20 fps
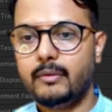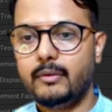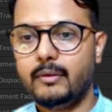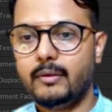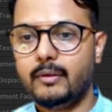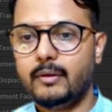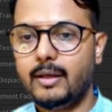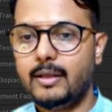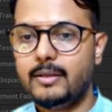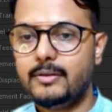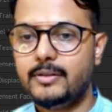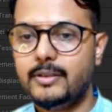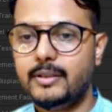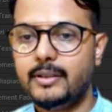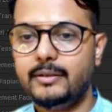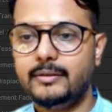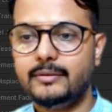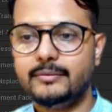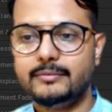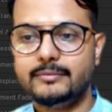And see,
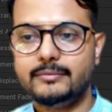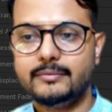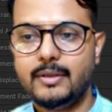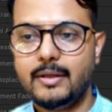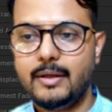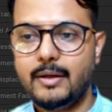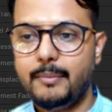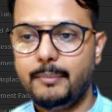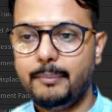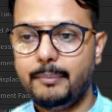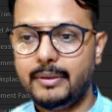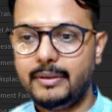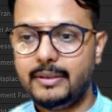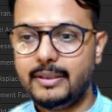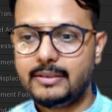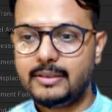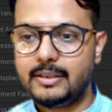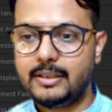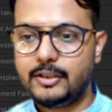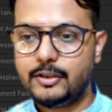but there's
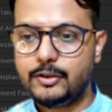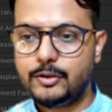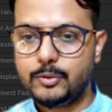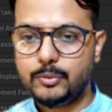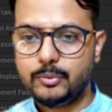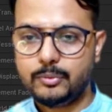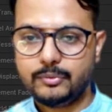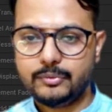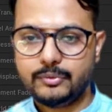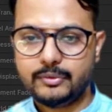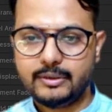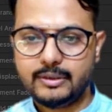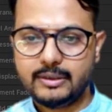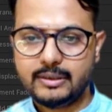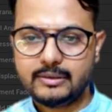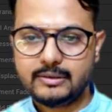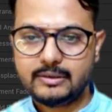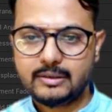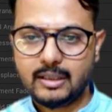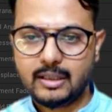an issue.
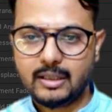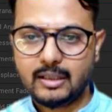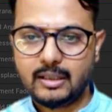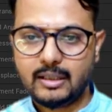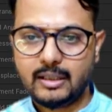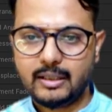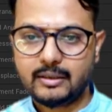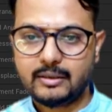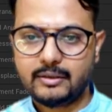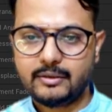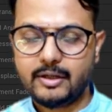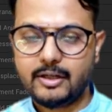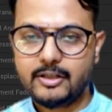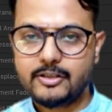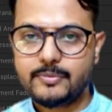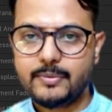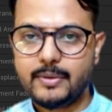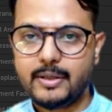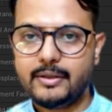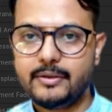These are like
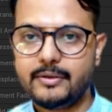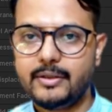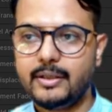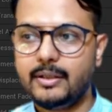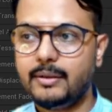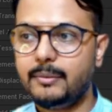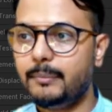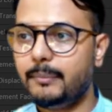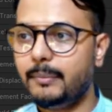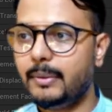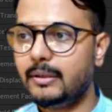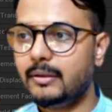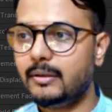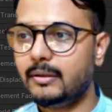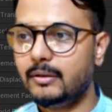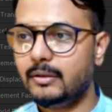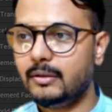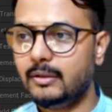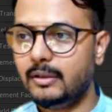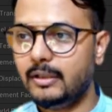transparent thing, but
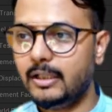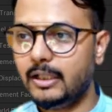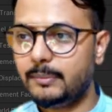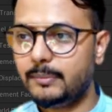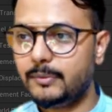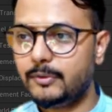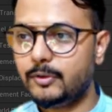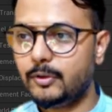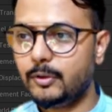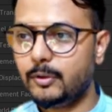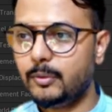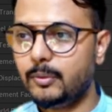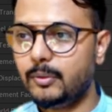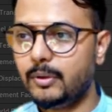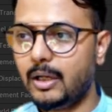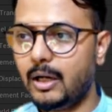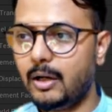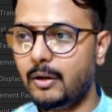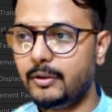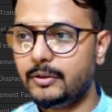let me show you
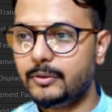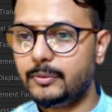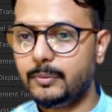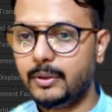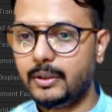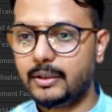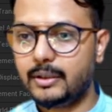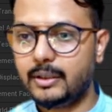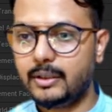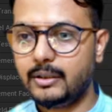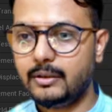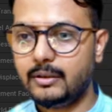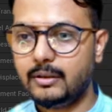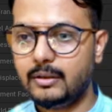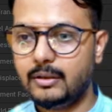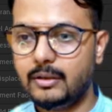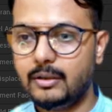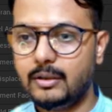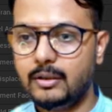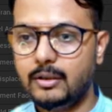how it's working.
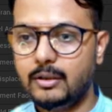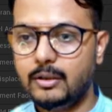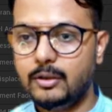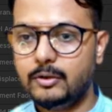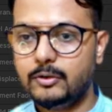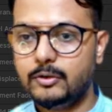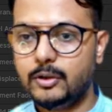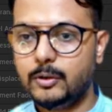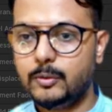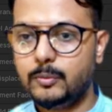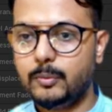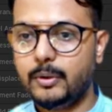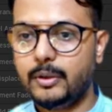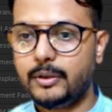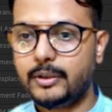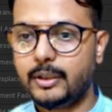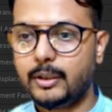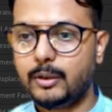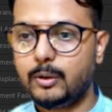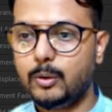So it's
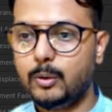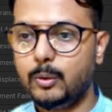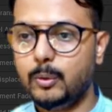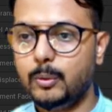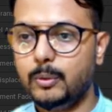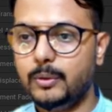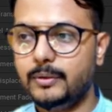working cool.